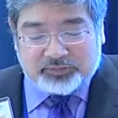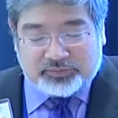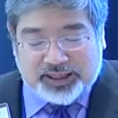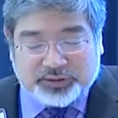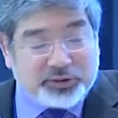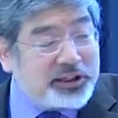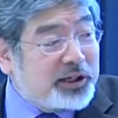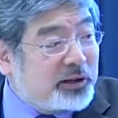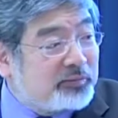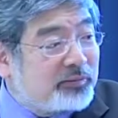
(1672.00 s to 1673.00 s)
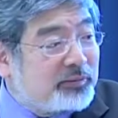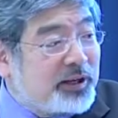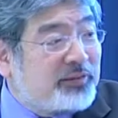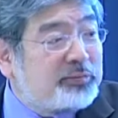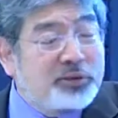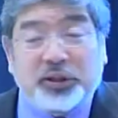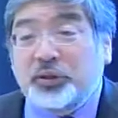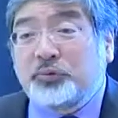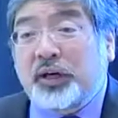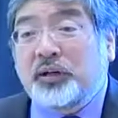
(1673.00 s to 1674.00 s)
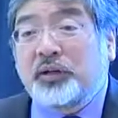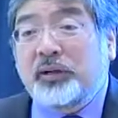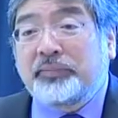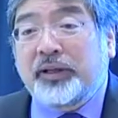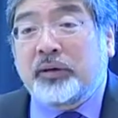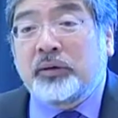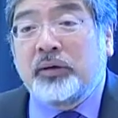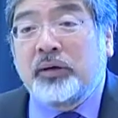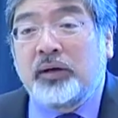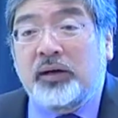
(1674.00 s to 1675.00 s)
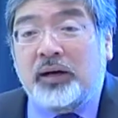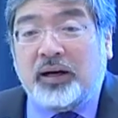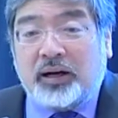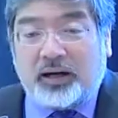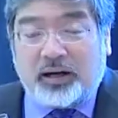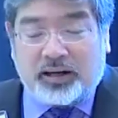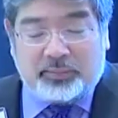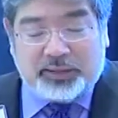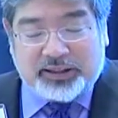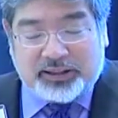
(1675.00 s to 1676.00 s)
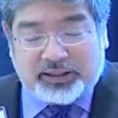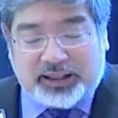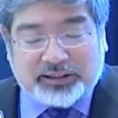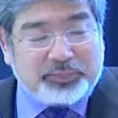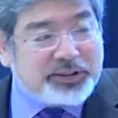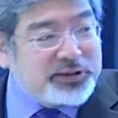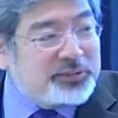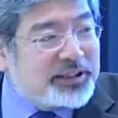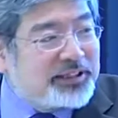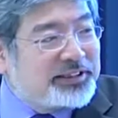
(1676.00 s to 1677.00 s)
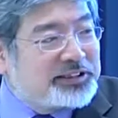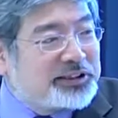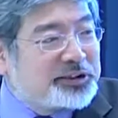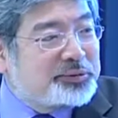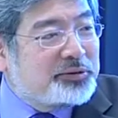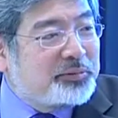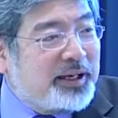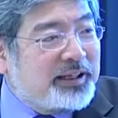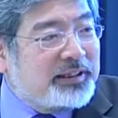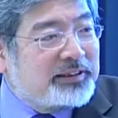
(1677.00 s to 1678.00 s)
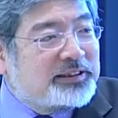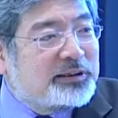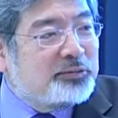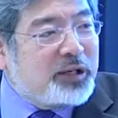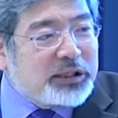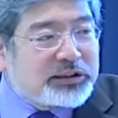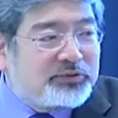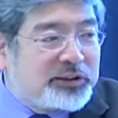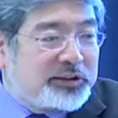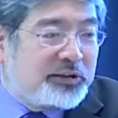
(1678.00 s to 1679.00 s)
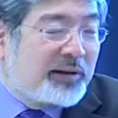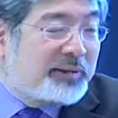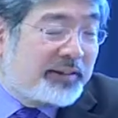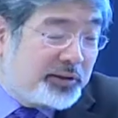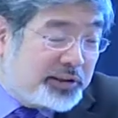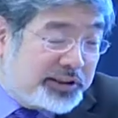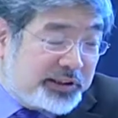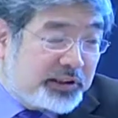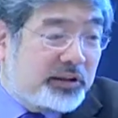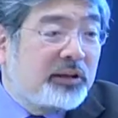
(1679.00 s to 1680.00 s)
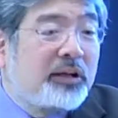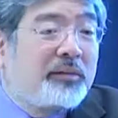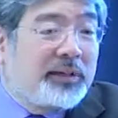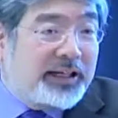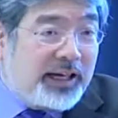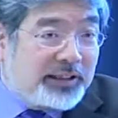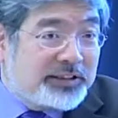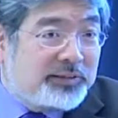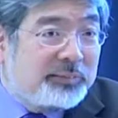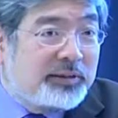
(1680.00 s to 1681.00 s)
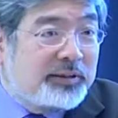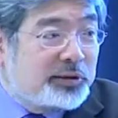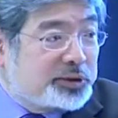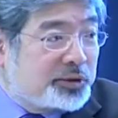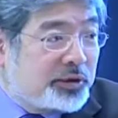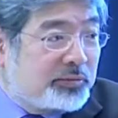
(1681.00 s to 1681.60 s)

that's where they go. We have a pretty good record up there, but a lot depends on what kind of decisions we're making. This is a relatively new, I've been there a year. My colleagues have been there a shorter